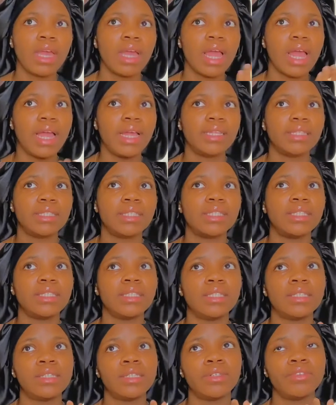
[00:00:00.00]
and
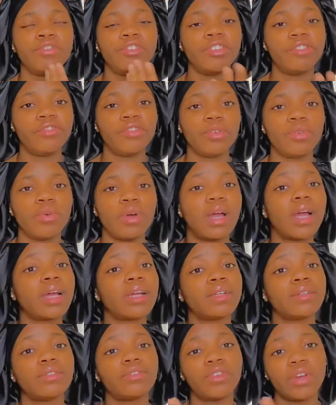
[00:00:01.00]
the review
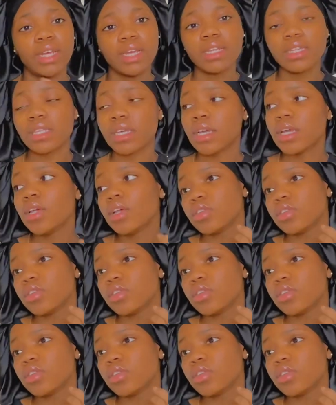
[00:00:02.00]
are great.